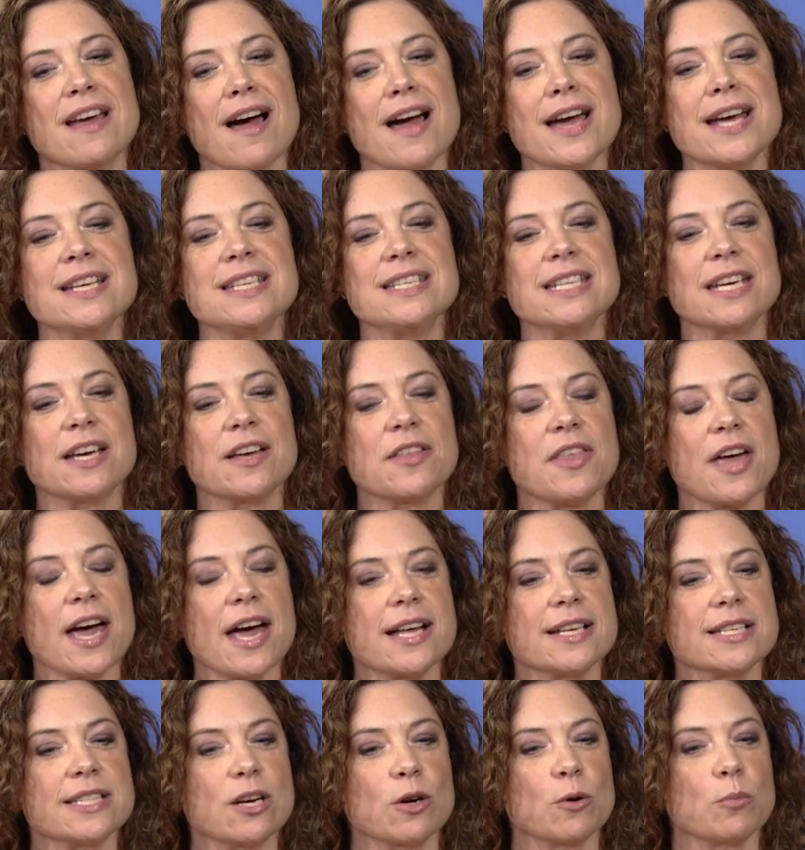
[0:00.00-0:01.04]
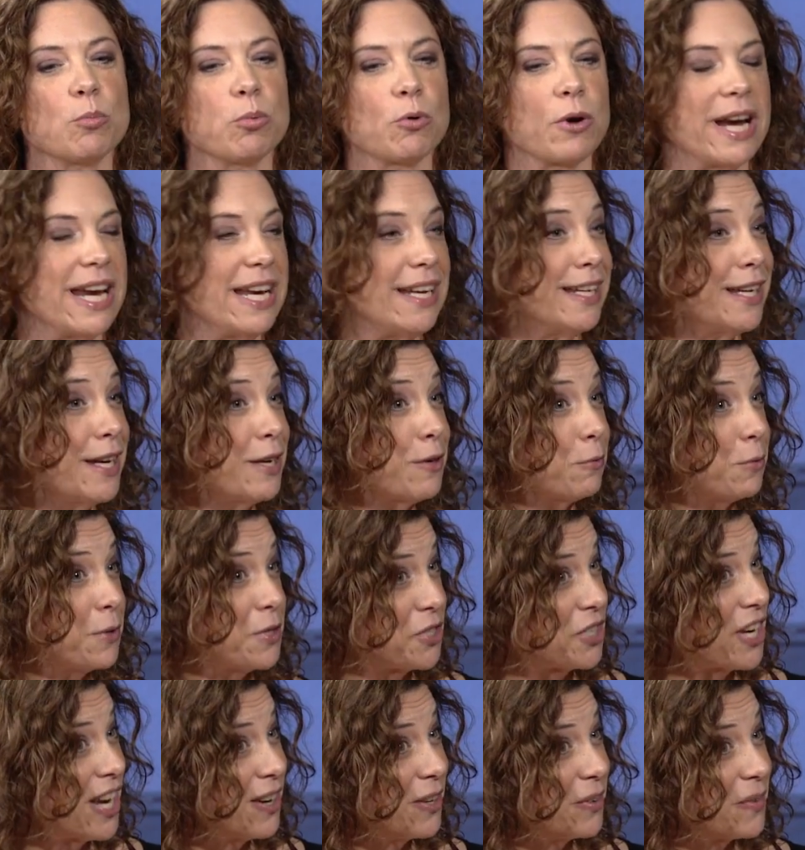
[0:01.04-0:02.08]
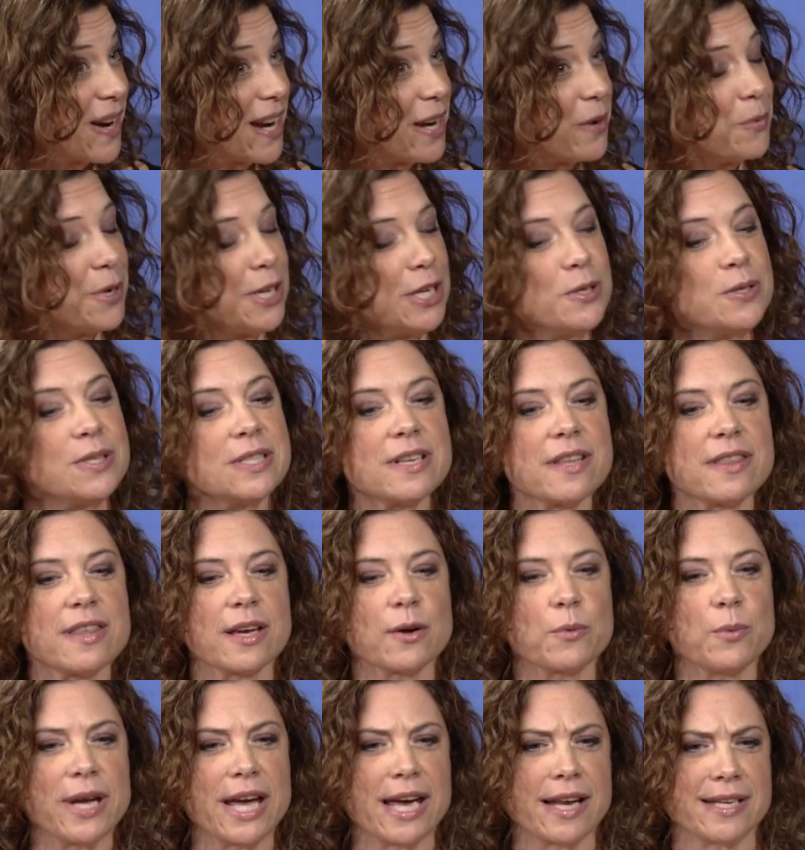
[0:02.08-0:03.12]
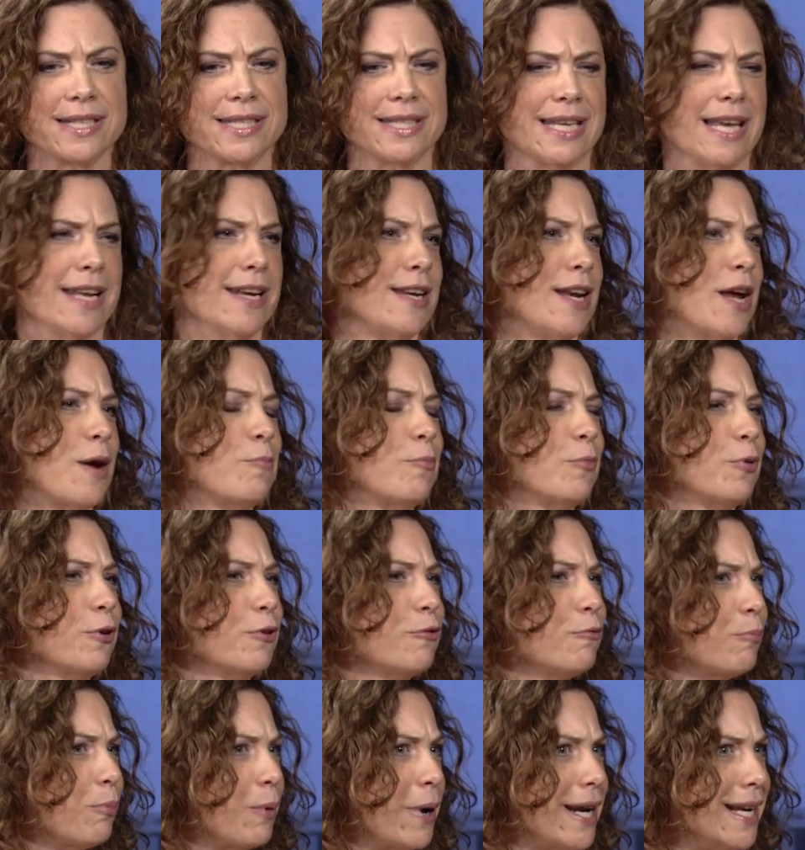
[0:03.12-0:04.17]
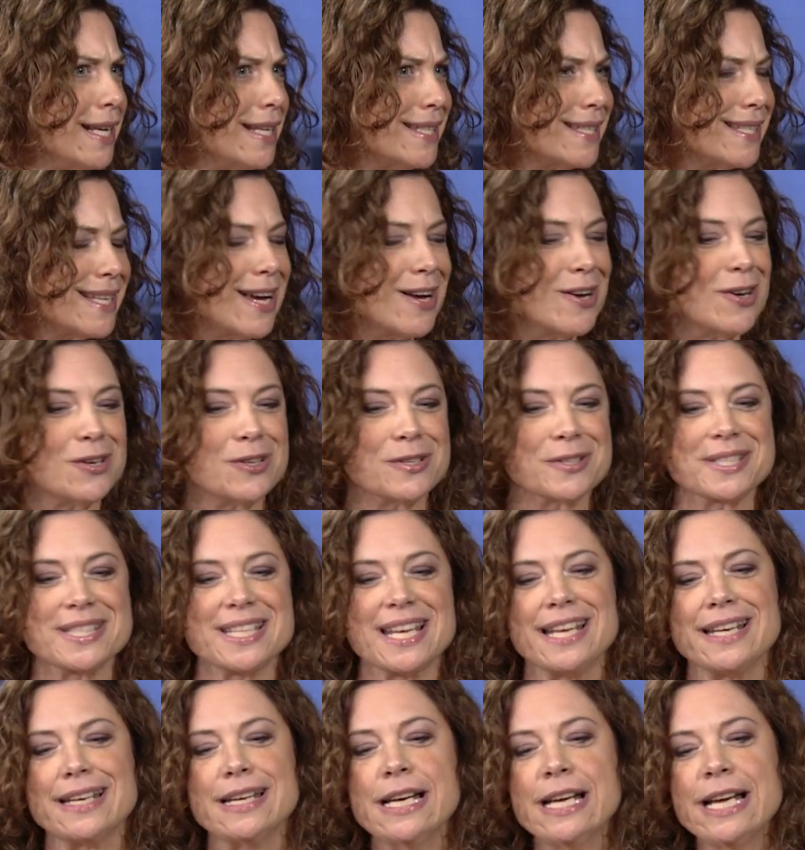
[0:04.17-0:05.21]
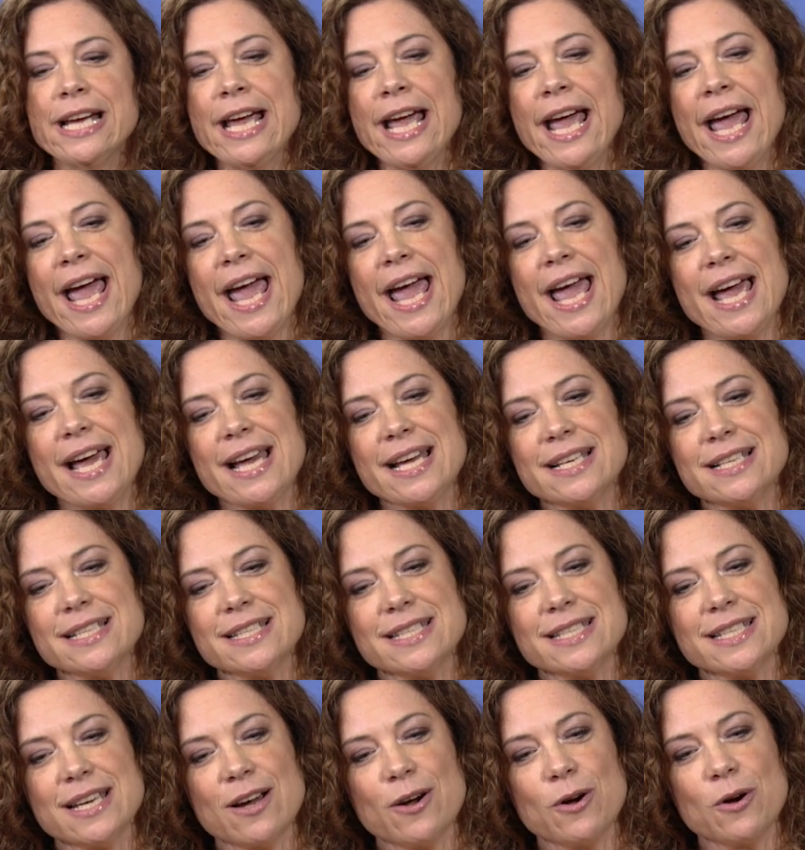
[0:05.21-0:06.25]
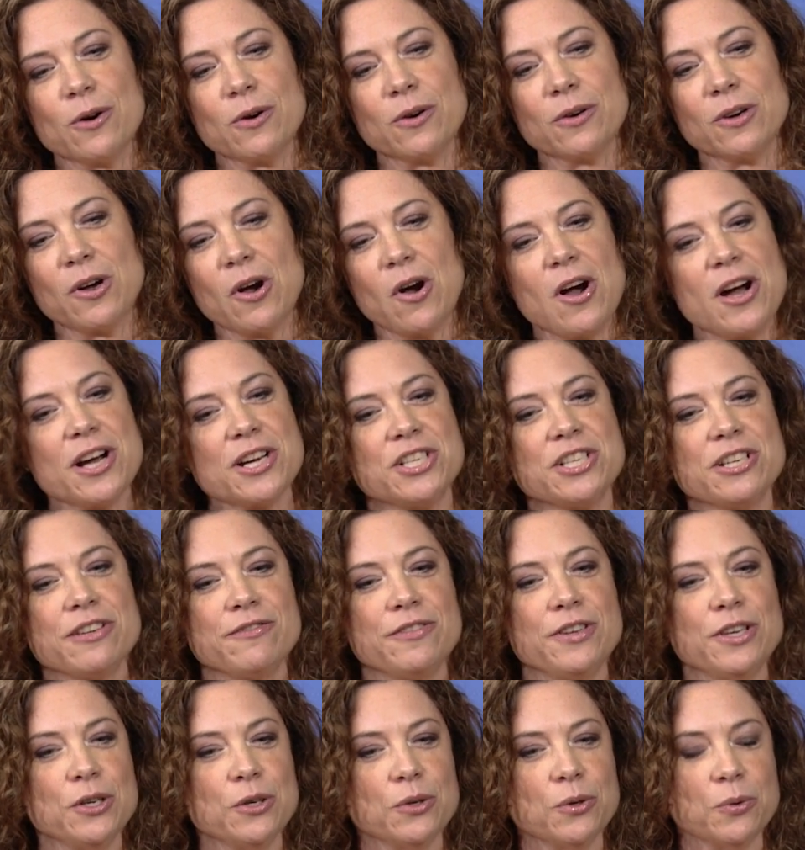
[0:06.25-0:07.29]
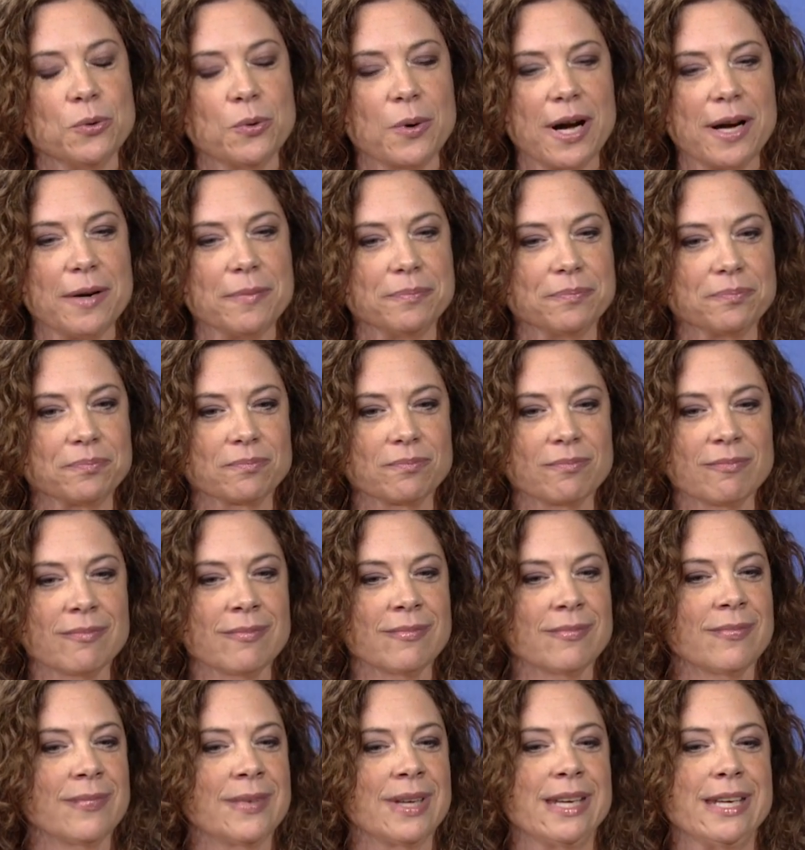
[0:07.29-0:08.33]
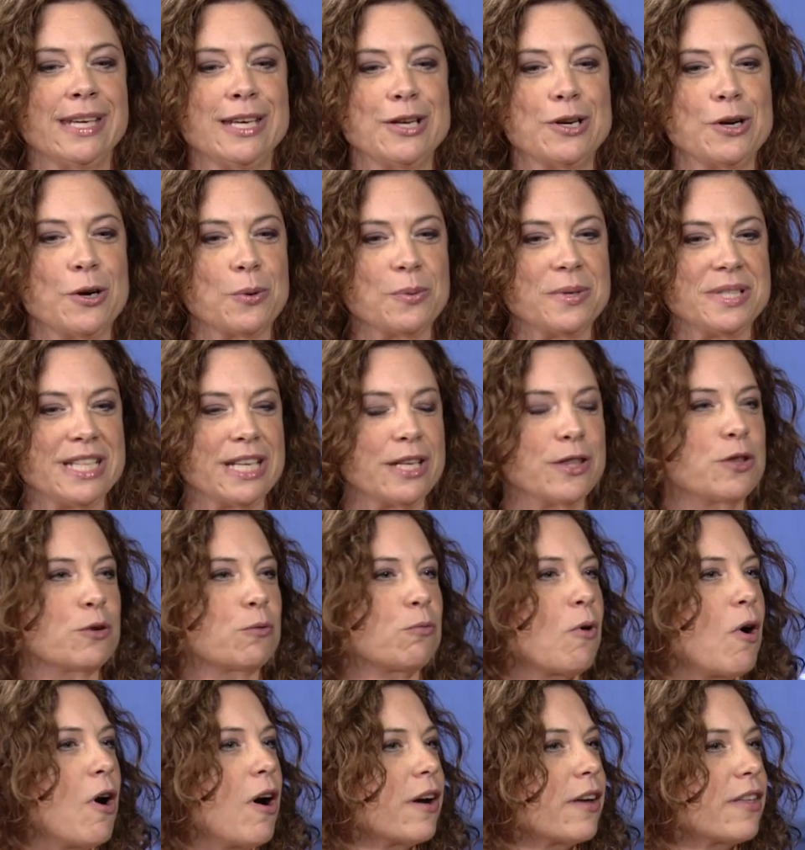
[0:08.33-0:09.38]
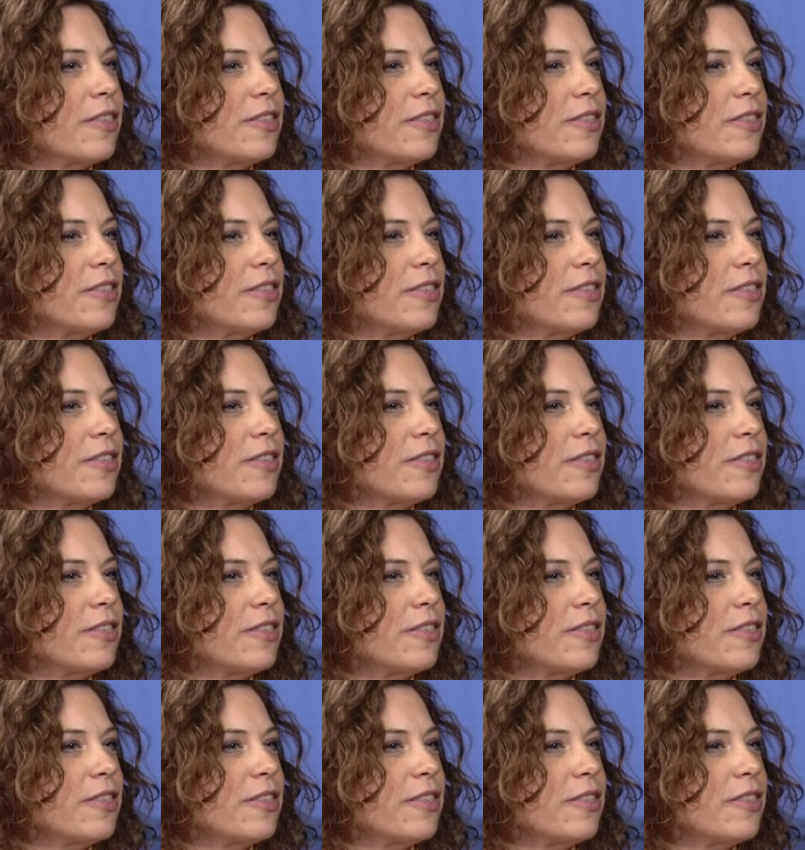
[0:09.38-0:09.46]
idea that our brain can regenerate. We used to think we had a set number of brain cells, and oh gosh, if you know, did the wrong